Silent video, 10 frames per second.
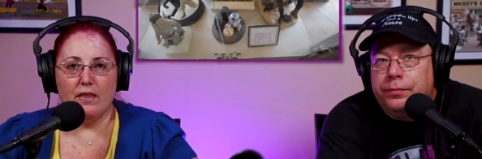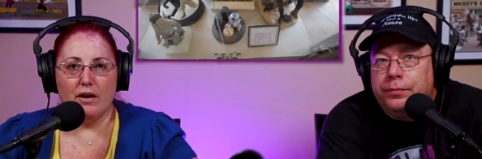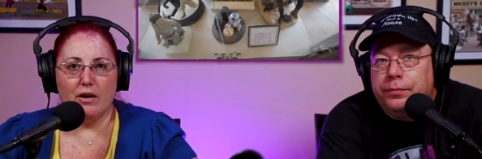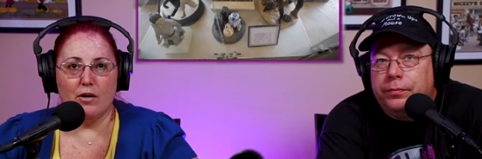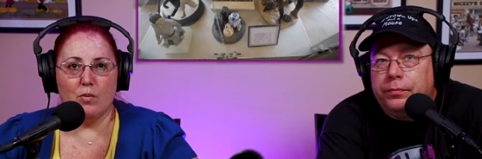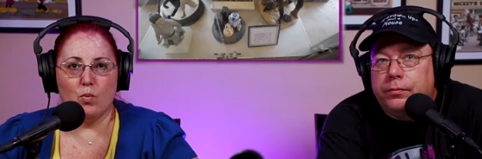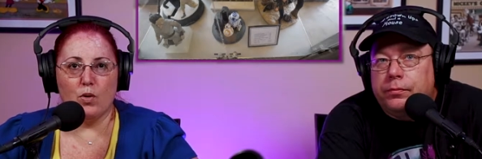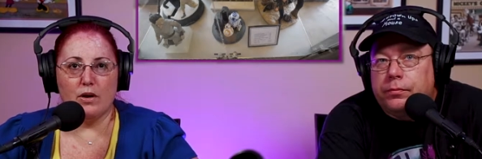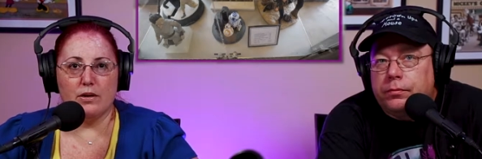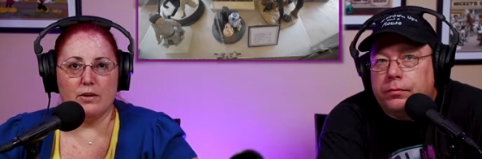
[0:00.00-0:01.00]
Speaker 1: in there
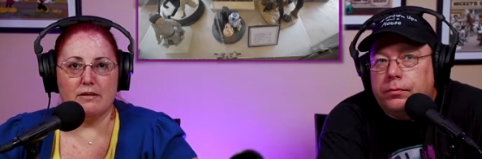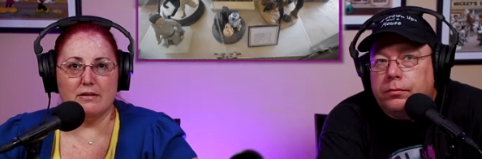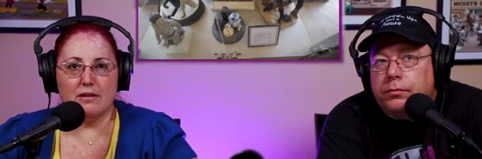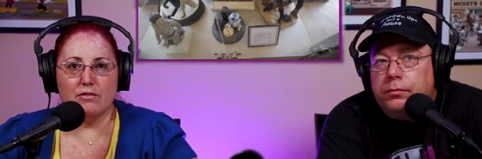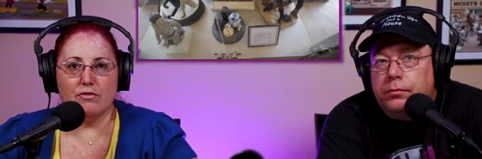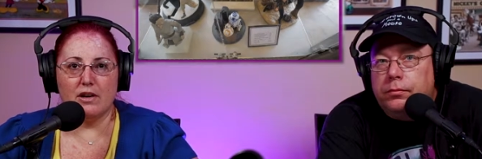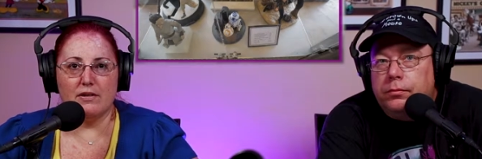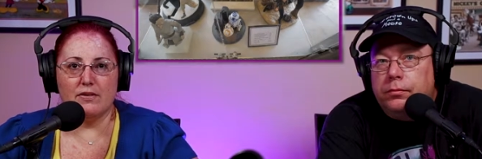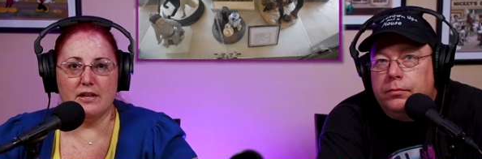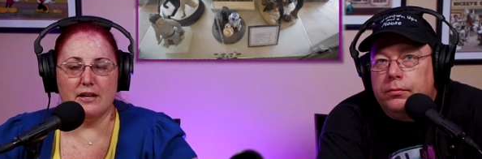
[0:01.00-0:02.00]
where you can sit in
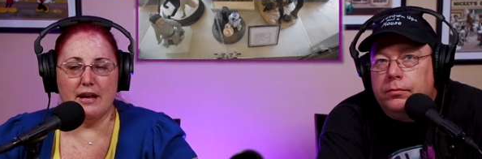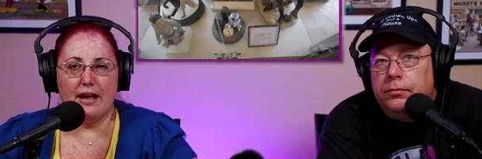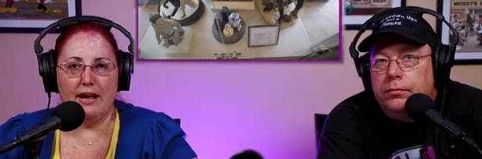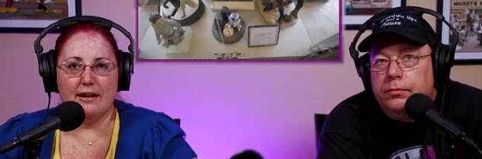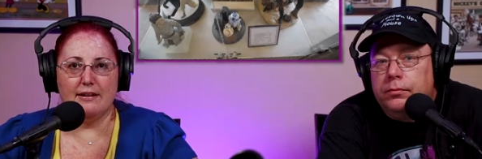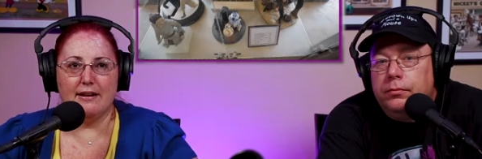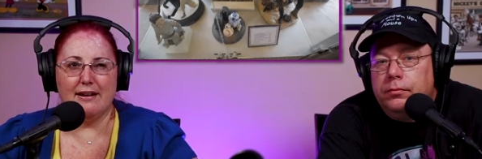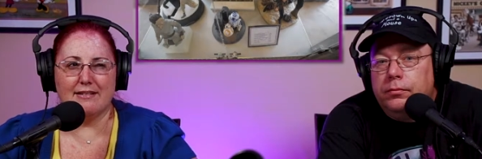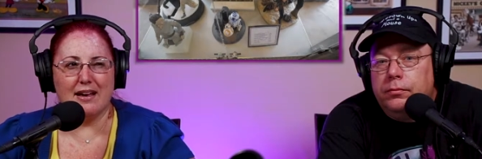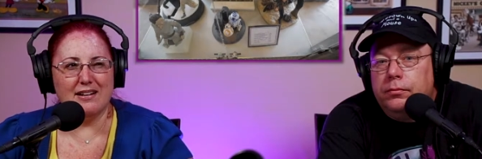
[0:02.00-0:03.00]
front of it and
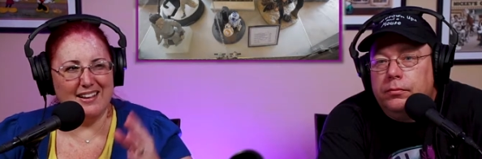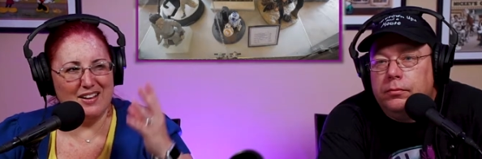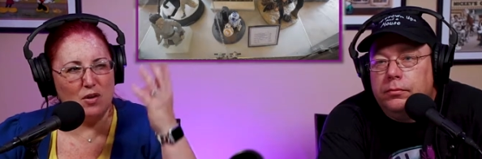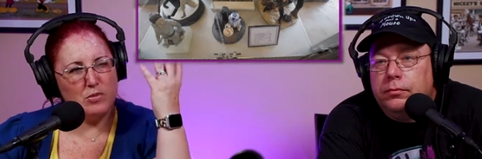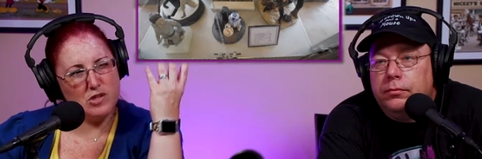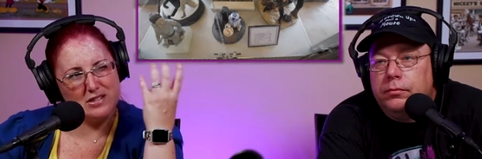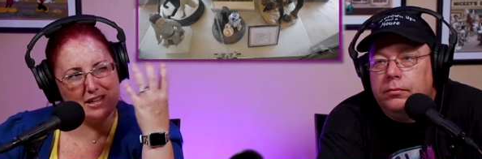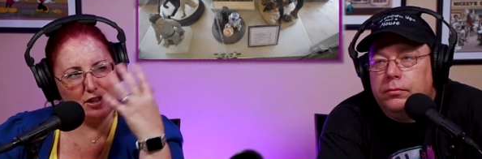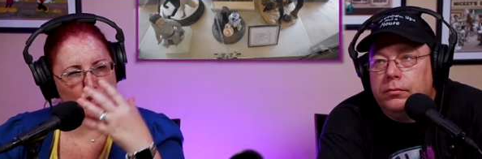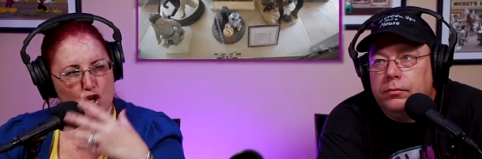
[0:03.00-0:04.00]
it's kind of it almost
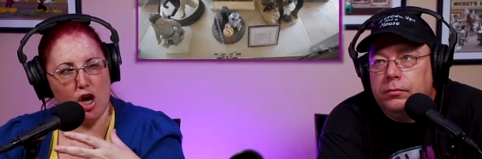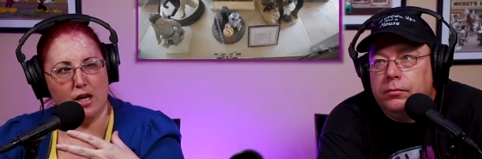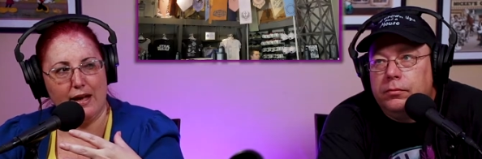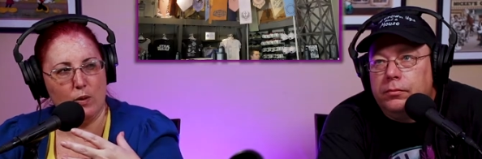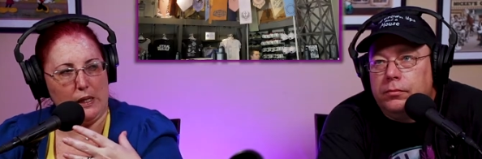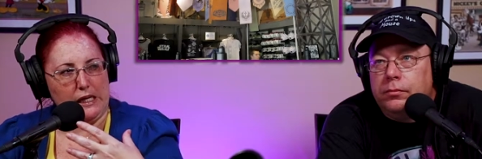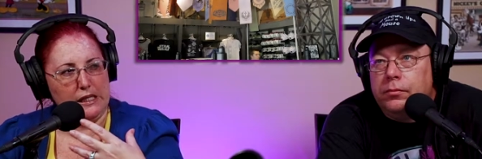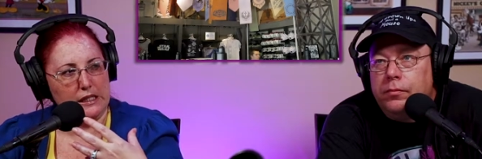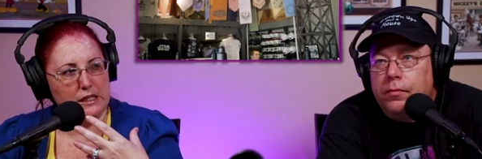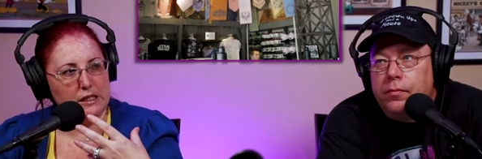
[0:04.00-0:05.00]
looks like a chalk
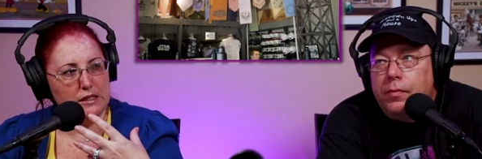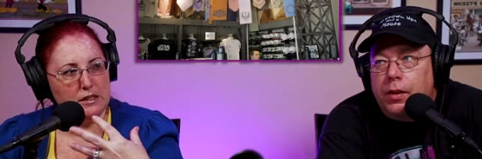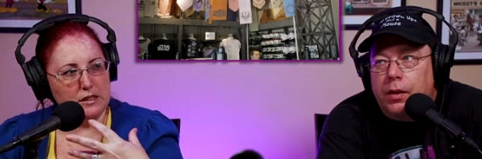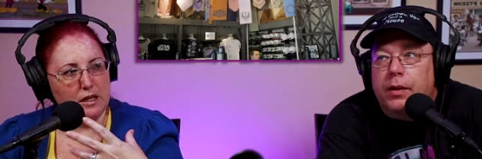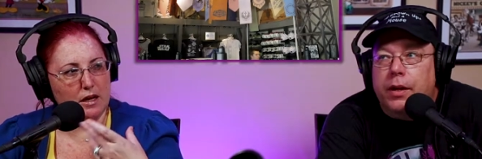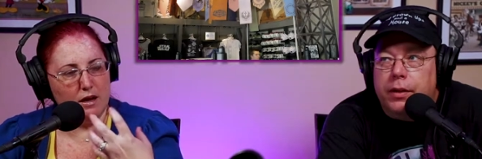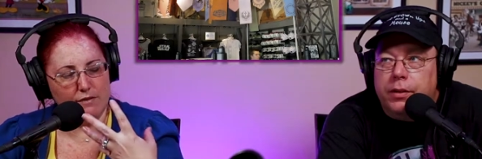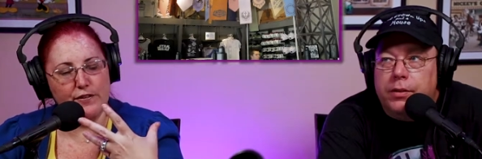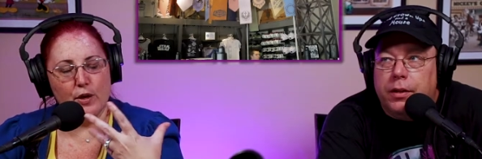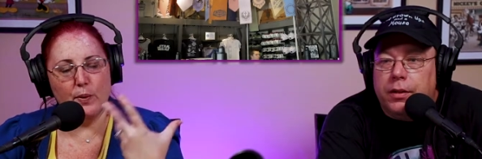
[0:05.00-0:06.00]
outline.
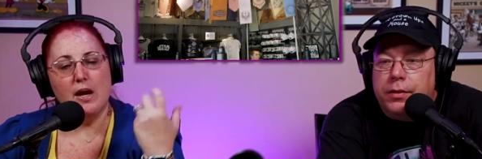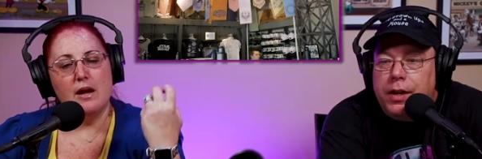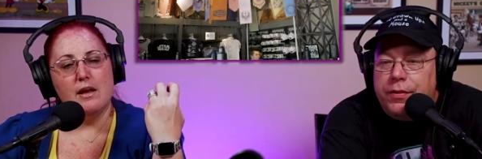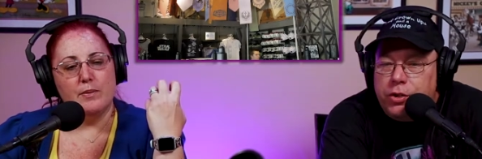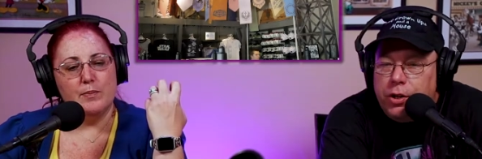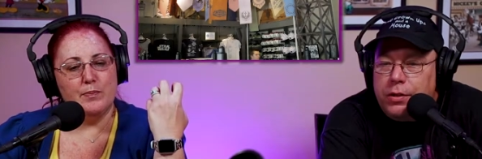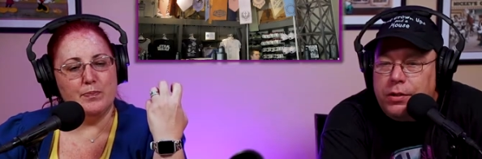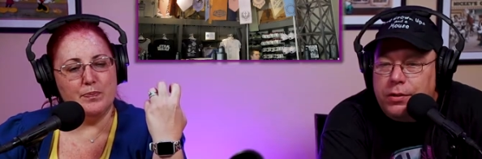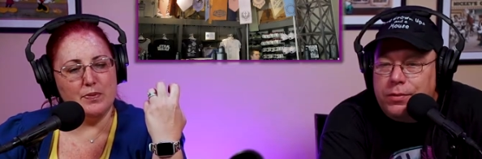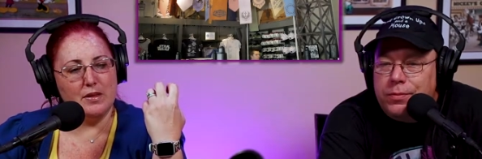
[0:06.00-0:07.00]
Speaker 2: Yeah. Of you. A, kind of a chalk
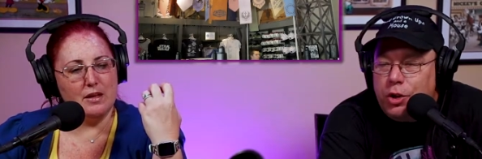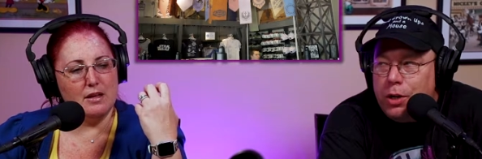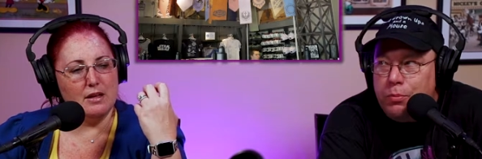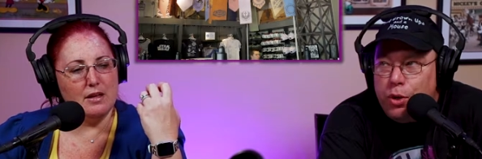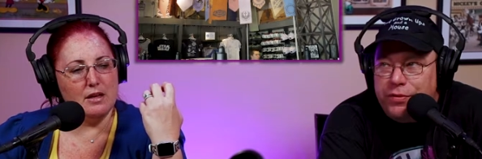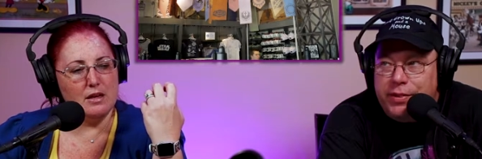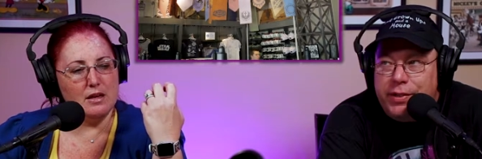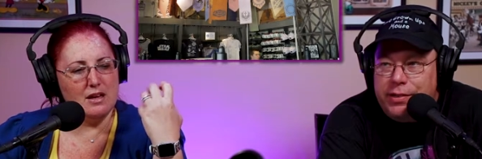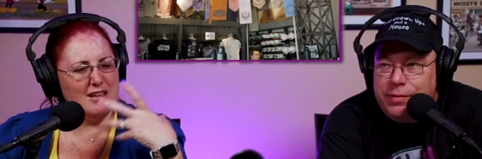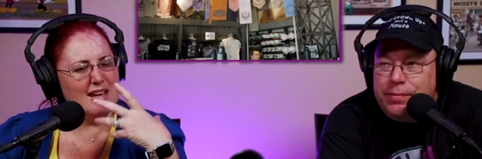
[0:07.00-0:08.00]
chalkboard
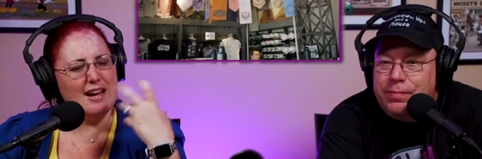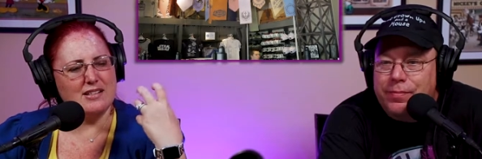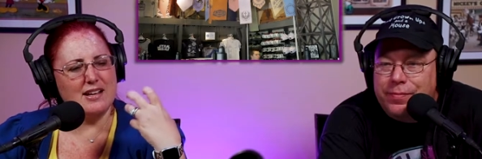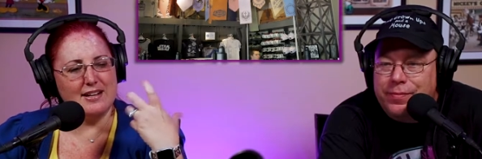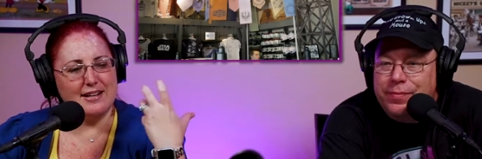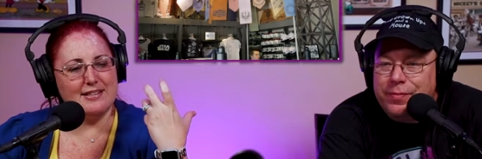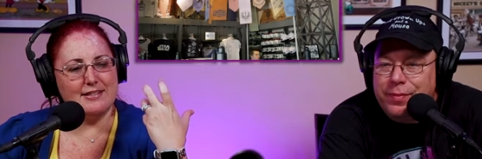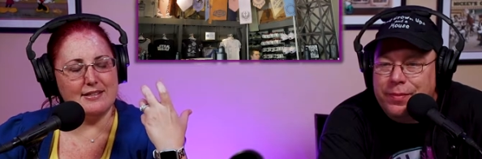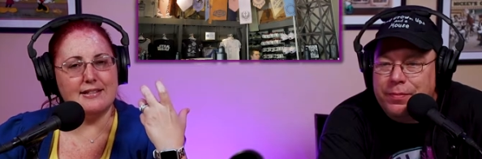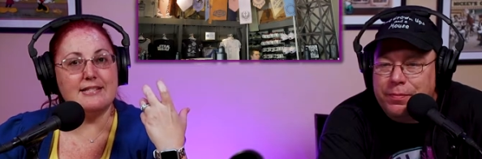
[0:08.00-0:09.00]
effect.
Speaker 1: Yeah, it's kind of
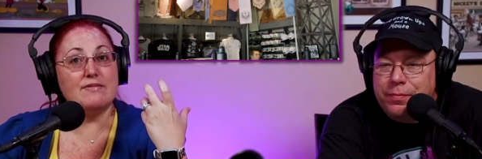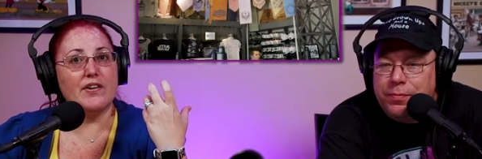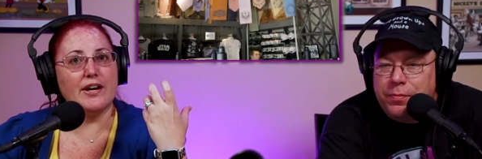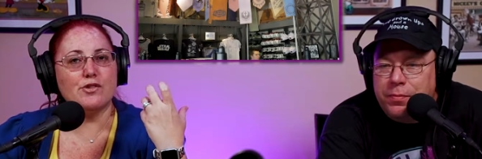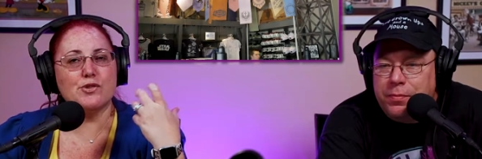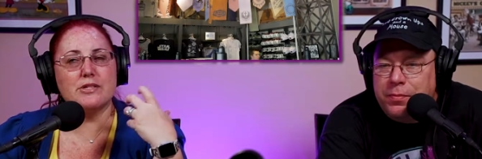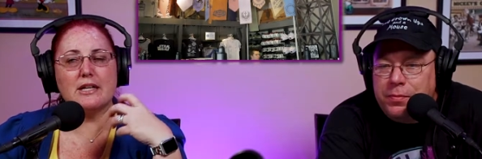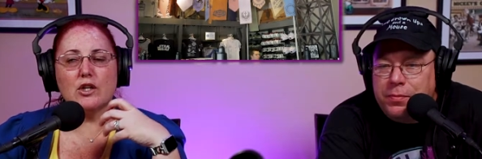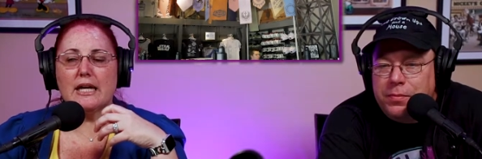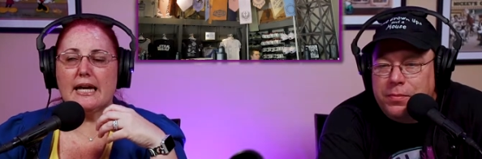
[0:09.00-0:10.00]
it's it's very
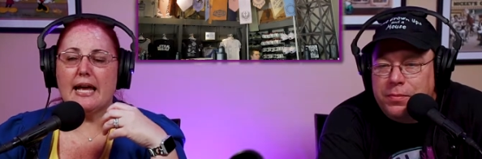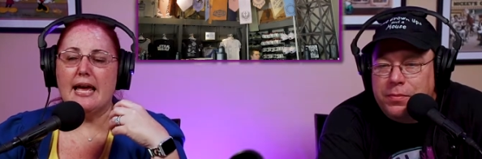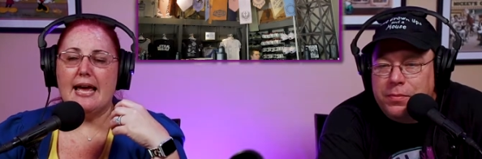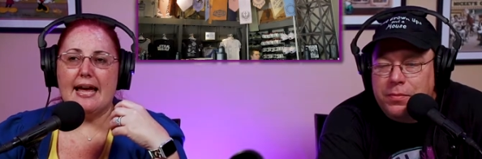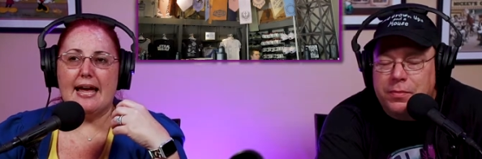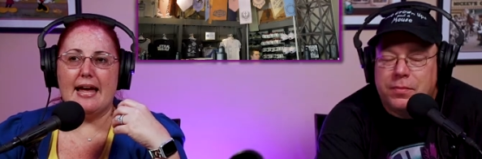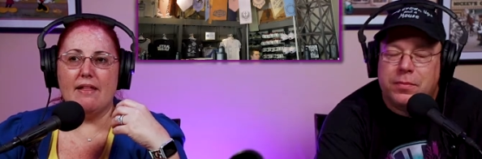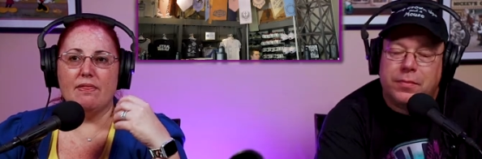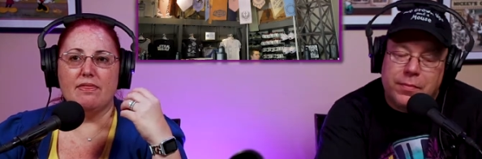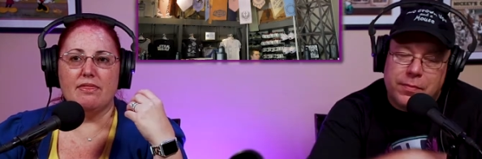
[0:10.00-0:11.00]
interesting looking.
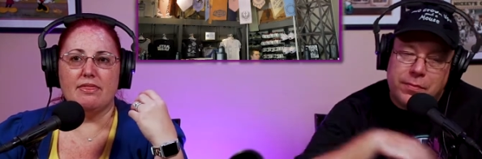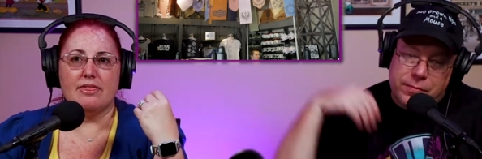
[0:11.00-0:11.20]
And